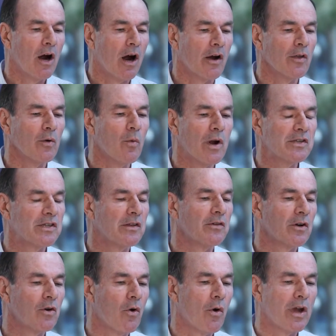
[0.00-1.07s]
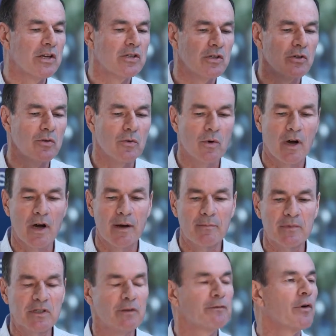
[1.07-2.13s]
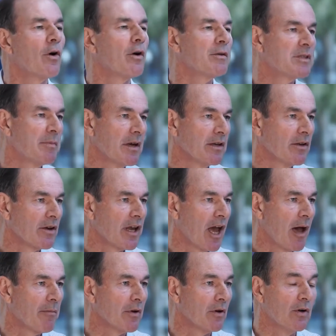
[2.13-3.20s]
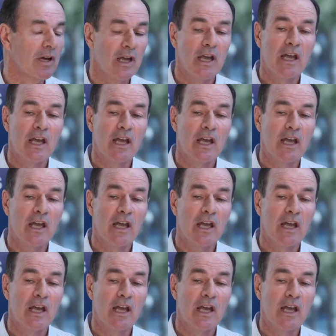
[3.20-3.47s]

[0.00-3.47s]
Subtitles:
are the ones that they're going to defer spending their capital.